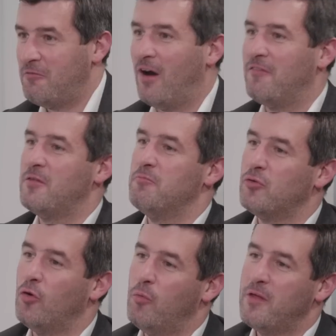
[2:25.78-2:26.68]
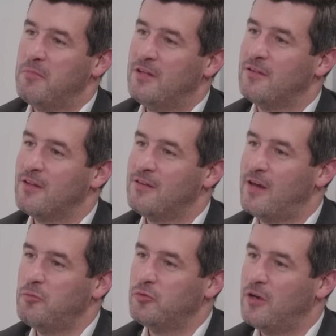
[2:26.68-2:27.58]
rather than brought with me to the
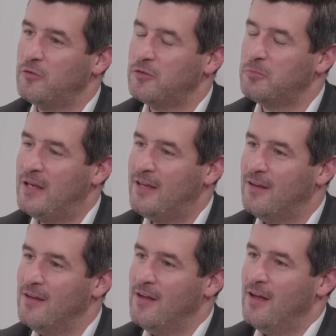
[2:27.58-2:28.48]
table, so to speak.